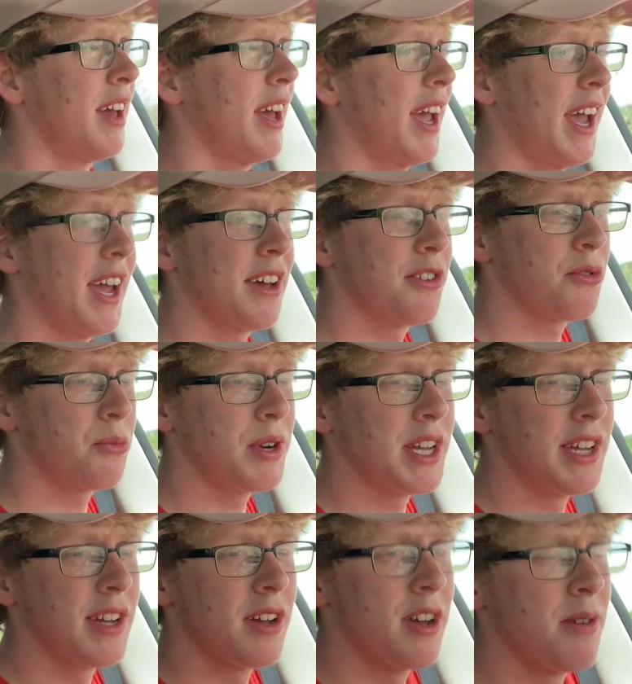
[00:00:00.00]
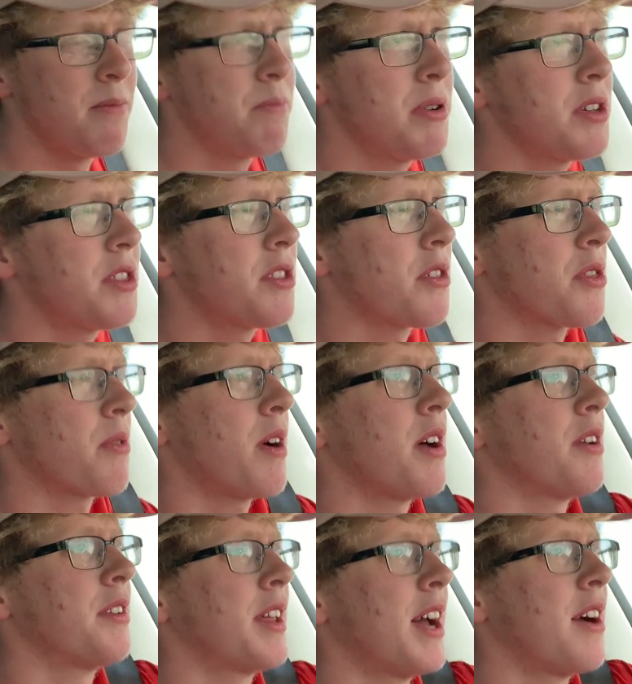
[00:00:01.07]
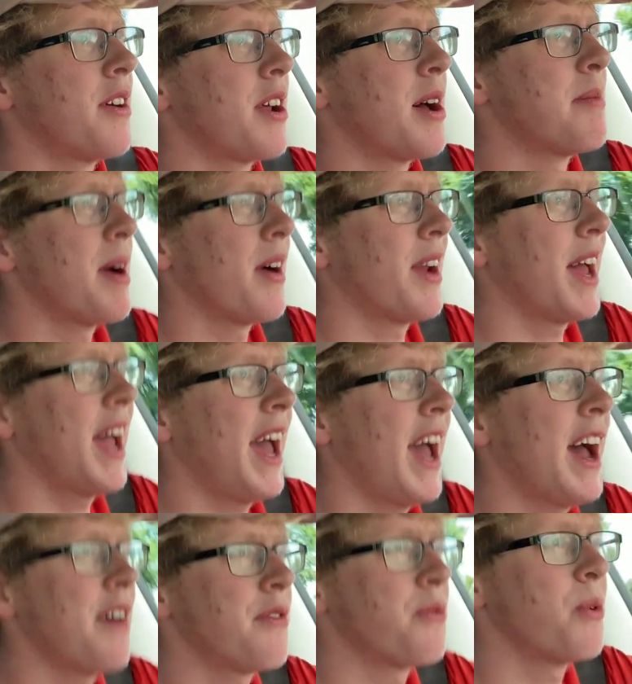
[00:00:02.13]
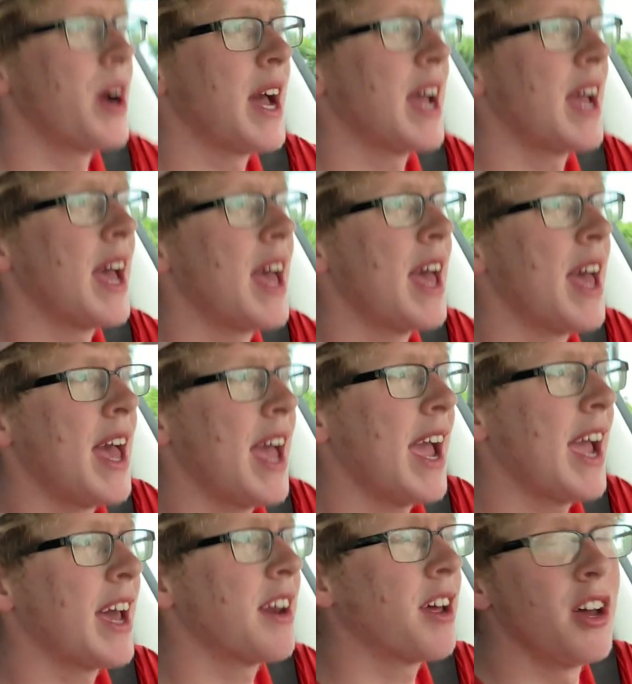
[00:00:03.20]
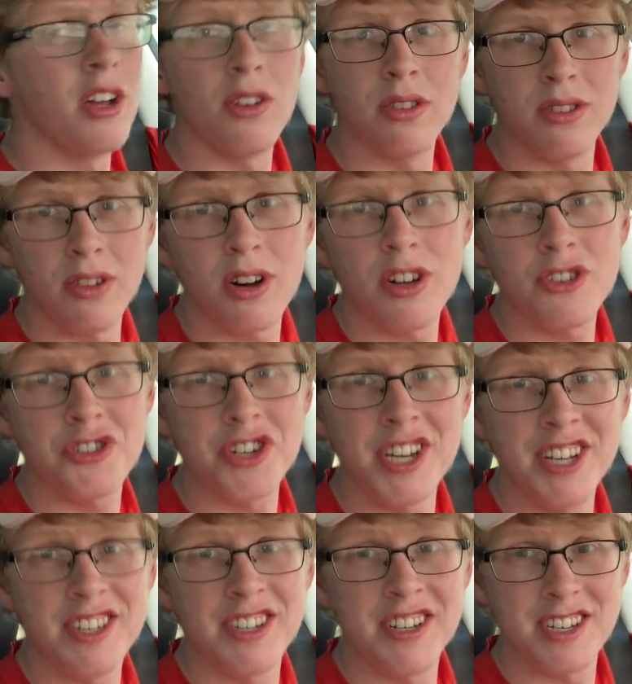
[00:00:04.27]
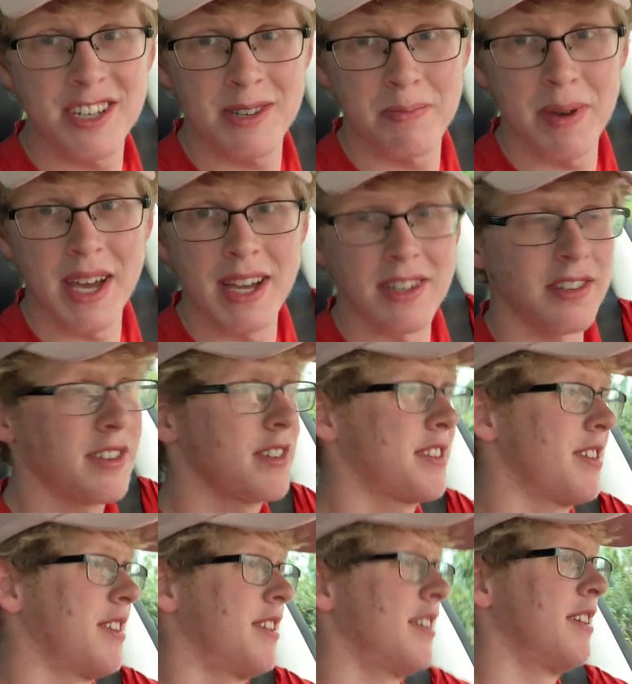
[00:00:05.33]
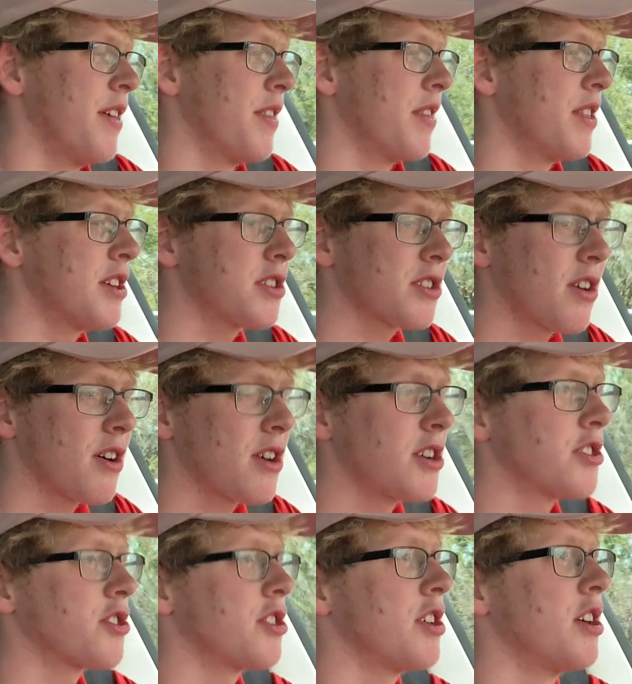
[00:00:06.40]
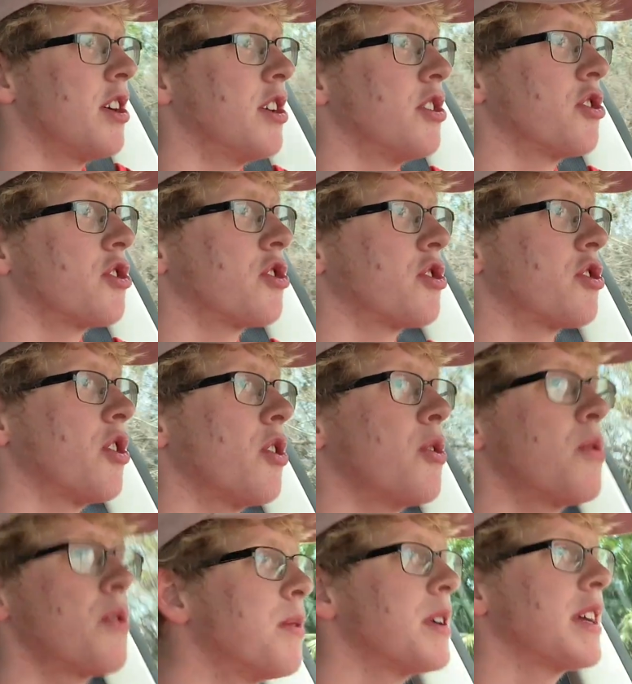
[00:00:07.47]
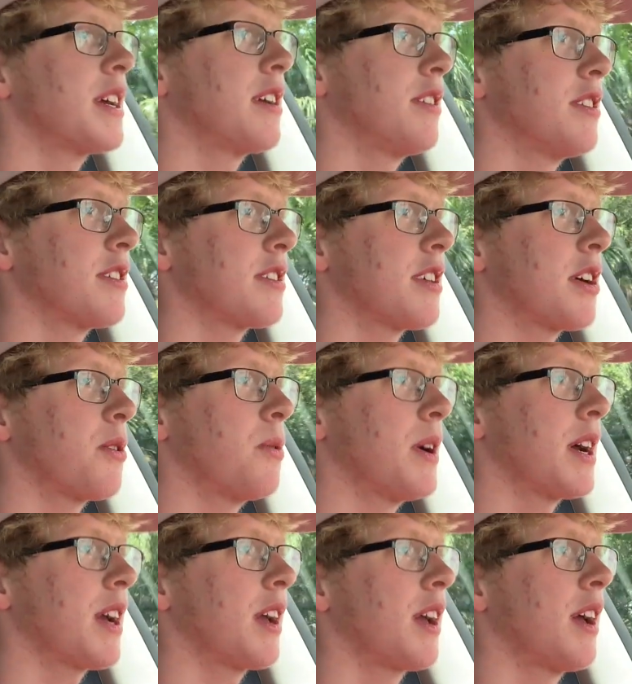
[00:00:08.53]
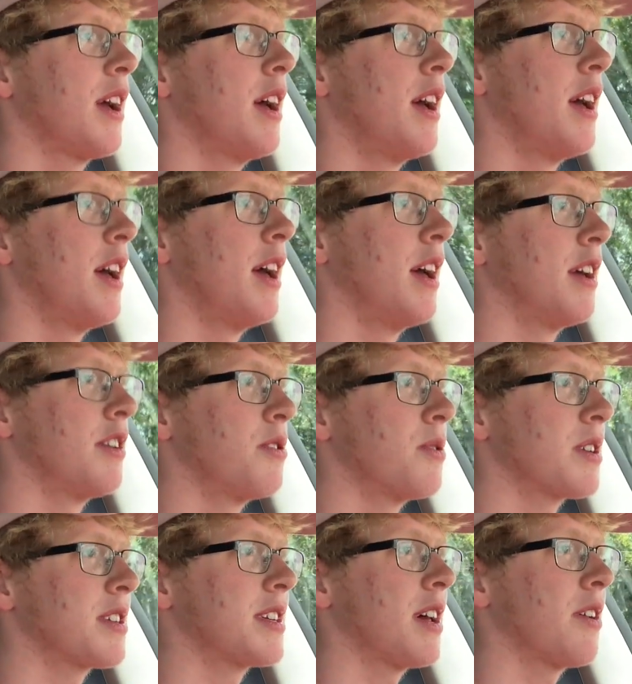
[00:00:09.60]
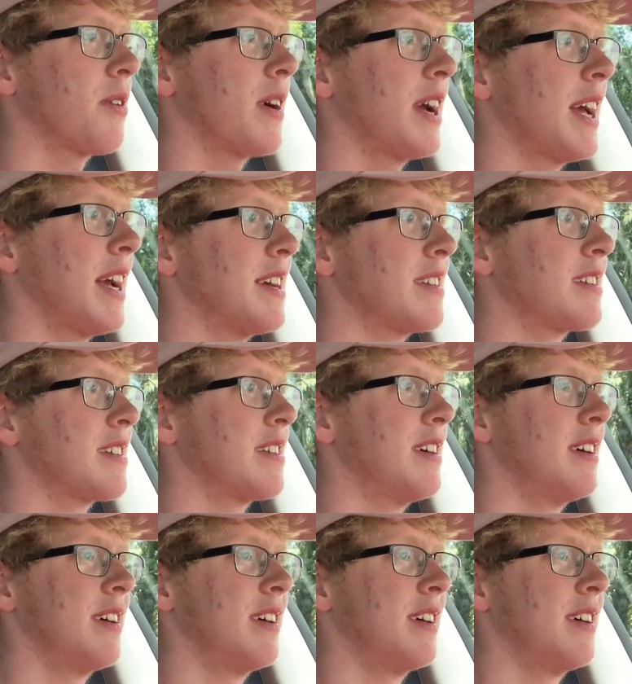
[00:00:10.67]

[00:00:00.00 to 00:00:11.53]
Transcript: And we put the throttle down about halfway and launch into space. This car is so ridiculously quick to accelerate, it's